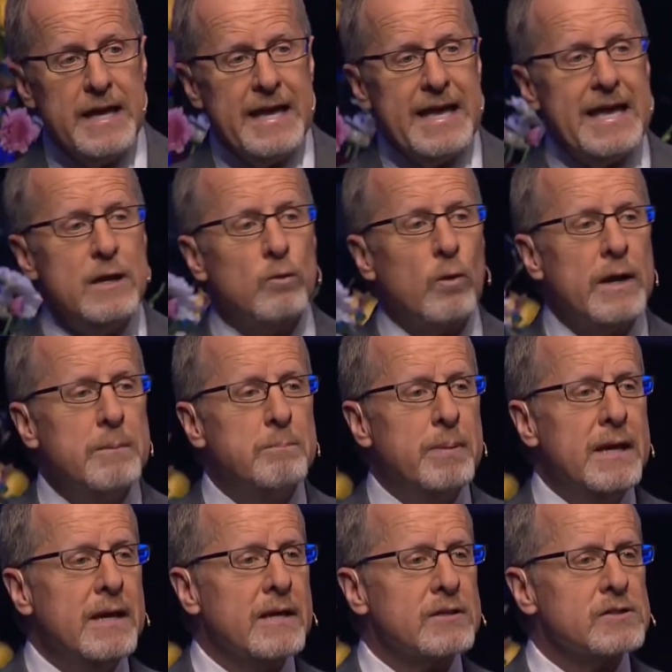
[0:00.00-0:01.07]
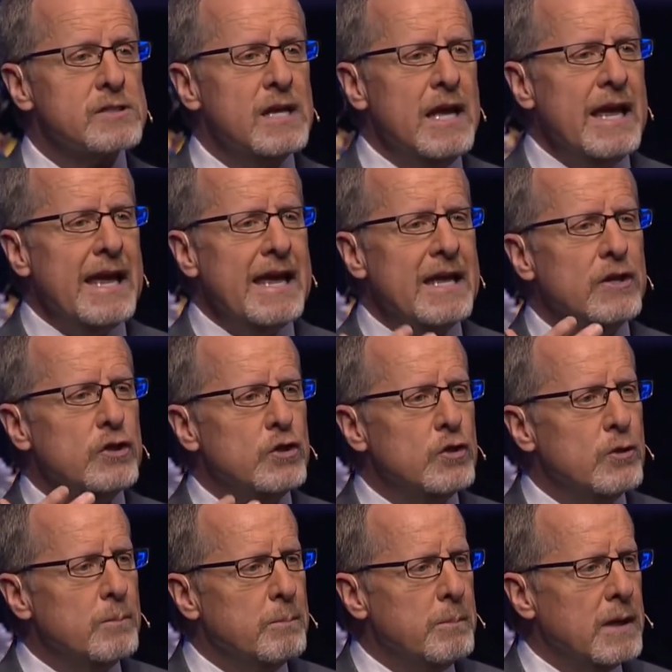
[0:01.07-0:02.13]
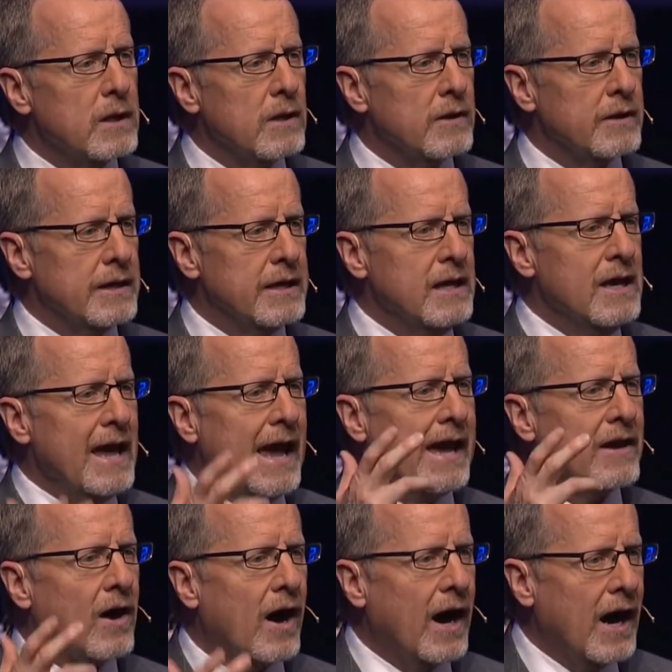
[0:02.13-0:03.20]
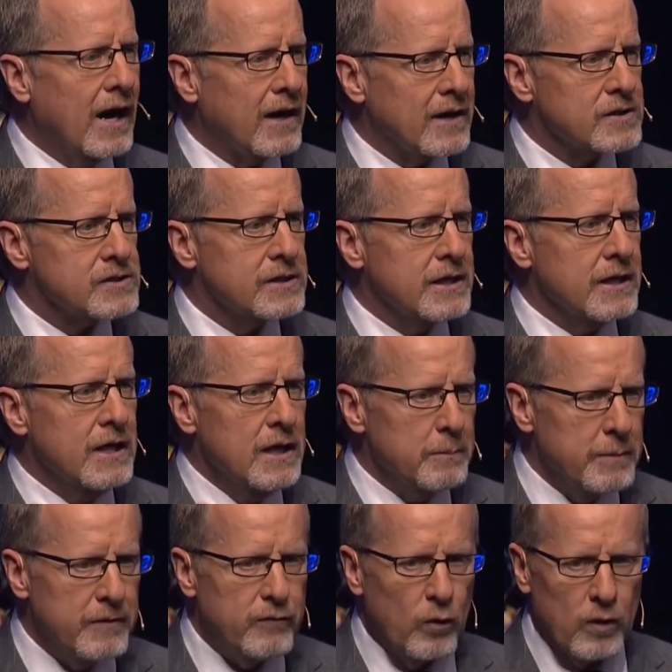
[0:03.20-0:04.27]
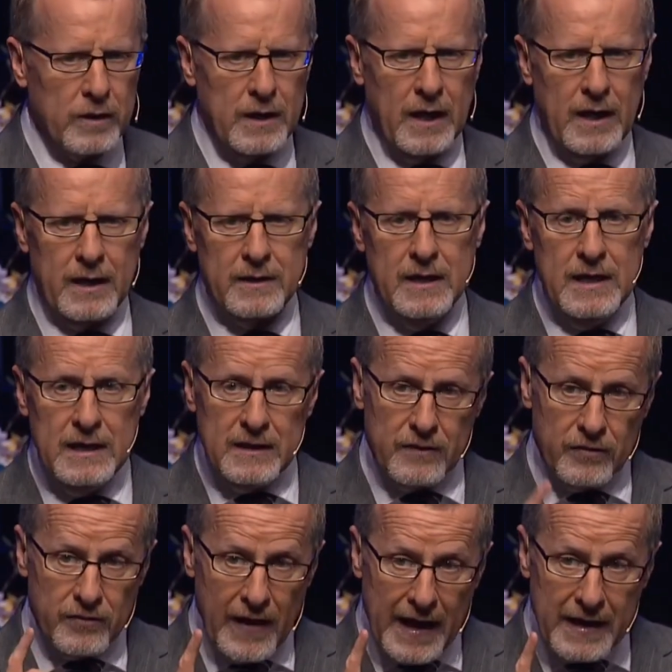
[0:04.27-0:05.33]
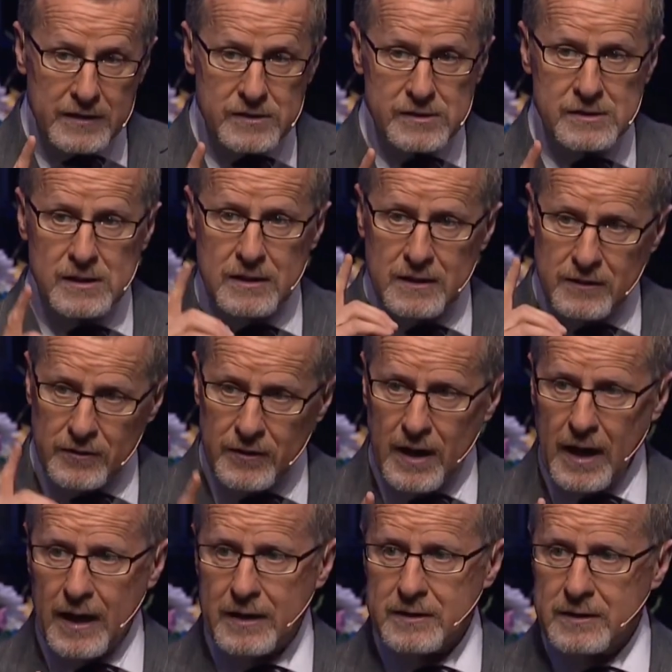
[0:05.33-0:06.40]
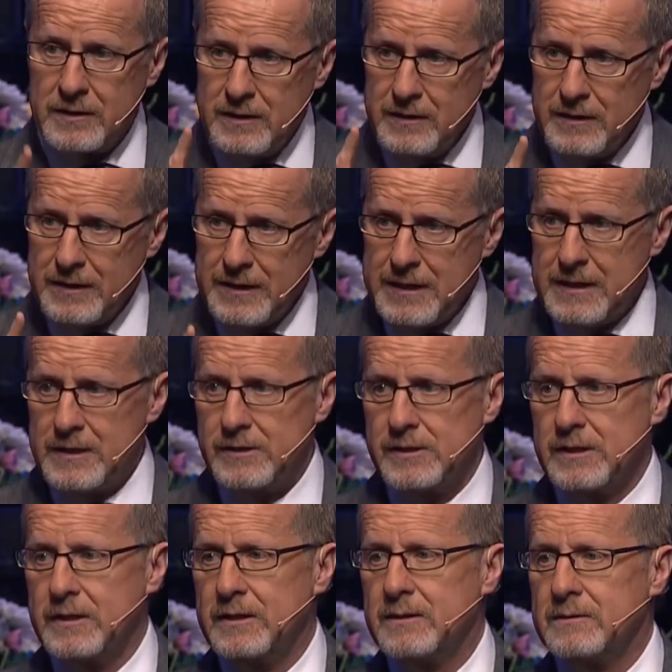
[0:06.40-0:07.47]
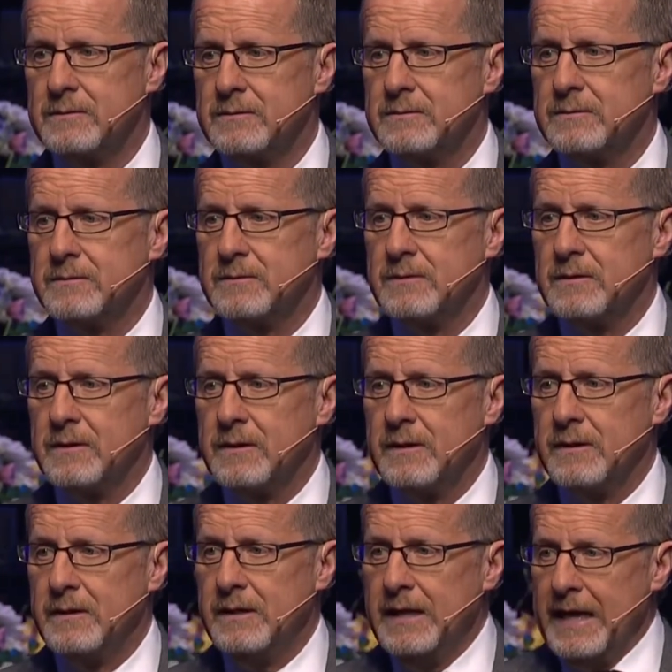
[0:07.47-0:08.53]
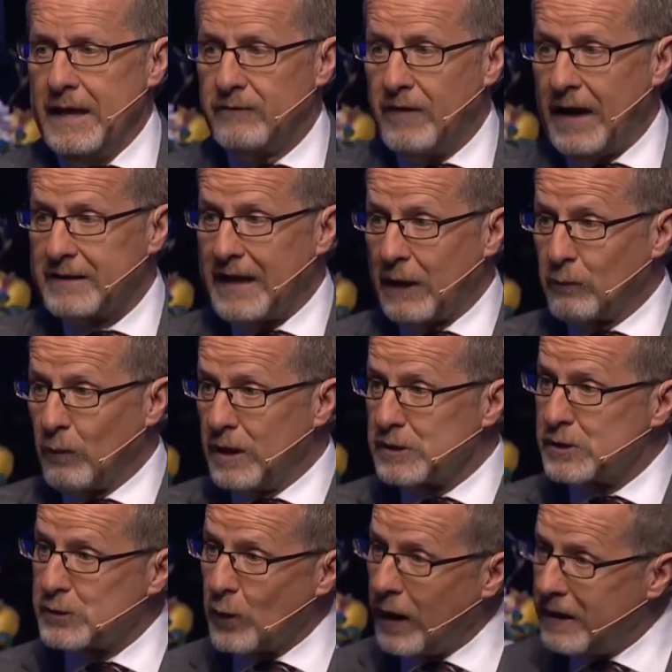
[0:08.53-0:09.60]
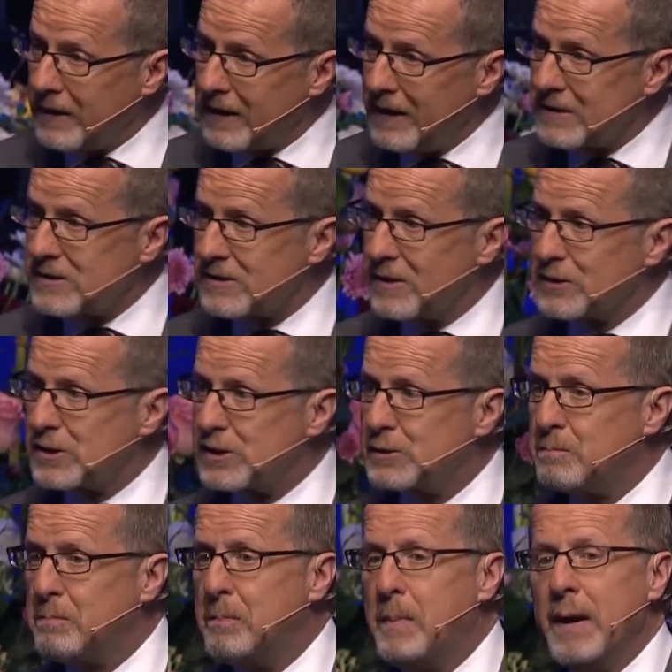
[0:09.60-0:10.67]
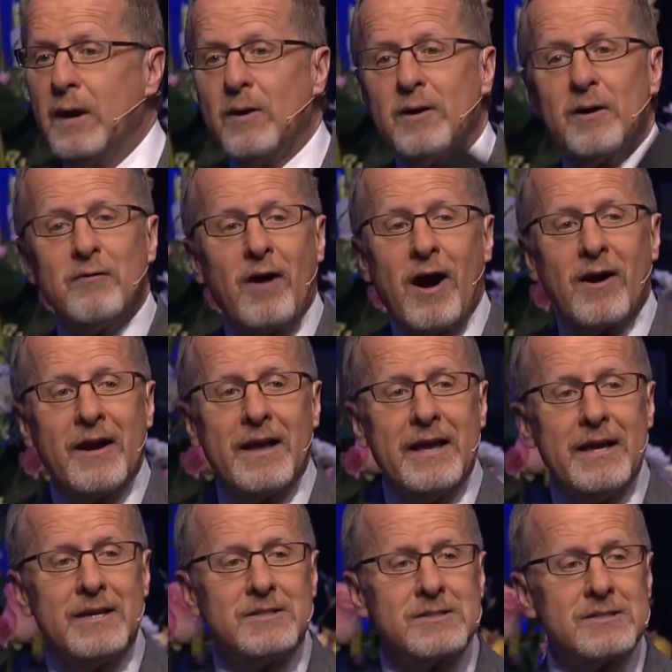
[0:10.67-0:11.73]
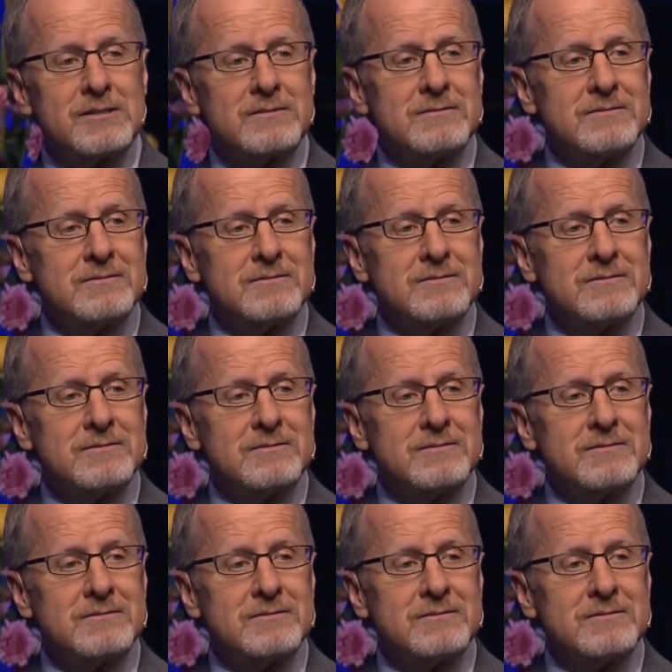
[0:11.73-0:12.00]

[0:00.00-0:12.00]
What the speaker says: He repents in humility and honesty before God. That's not easy. In fact, that runs straight against the spirit of our age.